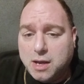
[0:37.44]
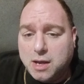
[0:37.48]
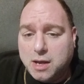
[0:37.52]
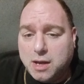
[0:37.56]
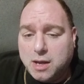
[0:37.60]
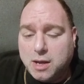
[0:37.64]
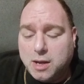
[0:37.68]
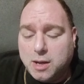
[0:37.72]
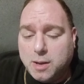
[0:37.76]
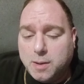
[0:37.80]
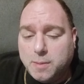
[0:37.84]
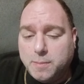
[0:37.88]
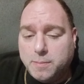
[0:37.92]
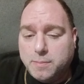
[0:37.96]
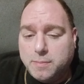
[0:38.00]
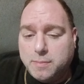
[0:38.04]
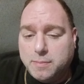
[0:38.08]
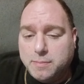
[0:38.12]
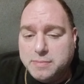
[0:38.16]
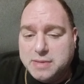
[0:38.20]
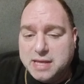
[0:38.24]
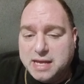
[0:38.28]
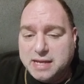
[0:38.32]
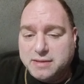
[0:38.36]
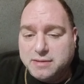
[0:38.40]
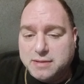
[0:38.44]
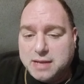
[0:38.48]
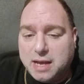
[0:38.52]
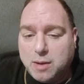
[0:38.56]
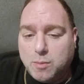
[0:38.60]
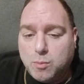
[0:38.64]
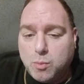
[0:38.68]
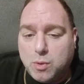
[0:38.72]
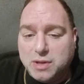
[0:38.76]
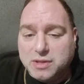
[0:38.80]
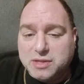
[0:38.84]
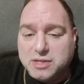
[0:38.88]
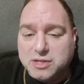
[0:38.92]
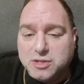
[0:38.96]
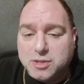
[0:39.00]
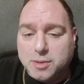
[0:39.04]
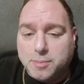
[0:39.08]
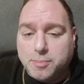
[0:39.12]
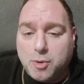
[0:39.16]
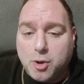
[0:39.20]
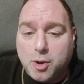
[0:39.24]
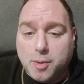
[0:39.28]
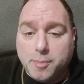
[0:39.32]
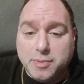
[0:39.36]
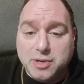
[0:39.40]
Um, that I want the
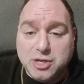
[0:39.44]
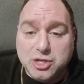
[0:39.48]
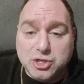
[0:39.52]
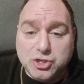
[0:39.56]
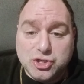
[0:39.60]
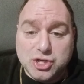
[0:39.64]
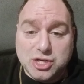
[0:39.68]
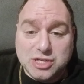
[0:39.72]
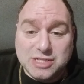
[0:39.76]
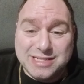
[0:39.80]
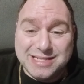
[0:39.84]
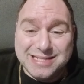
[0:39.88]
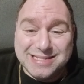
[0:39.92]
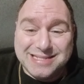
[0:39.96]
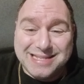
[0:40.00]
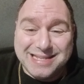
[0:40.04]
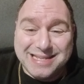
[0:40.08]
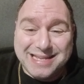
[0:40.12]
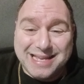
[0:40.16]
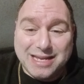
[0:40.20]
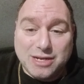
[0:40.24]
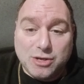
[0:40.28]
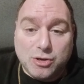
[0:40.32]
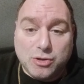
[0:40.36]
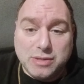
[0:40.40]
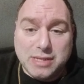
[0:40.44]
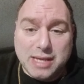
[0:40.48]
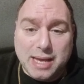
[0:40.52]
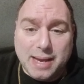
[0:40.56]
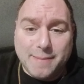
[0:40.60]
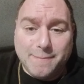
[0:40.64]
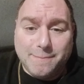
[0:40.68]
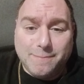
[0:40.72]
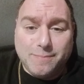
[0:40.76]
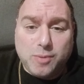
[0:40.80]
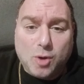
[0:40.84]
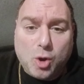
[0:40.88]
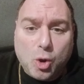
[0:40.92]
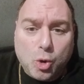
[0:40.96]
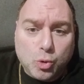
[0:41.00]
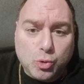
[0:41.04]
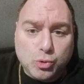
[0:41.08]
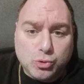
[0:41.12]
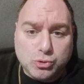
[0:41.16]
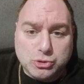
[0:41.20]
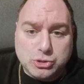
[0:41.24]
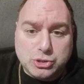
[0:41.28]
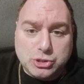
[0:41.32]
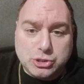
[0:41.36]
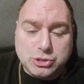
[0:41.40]
Department of Justice to get on their
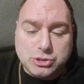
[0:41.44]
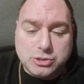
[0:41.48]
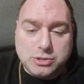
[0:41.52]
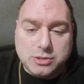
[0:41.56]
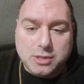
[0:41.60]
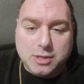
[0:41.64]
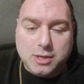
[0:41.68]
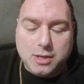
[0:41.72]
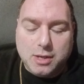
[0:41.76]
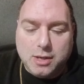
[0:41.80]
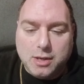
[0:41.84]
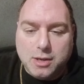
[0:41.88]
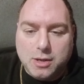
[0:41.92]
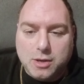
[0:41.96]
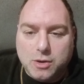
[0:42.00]
bowls.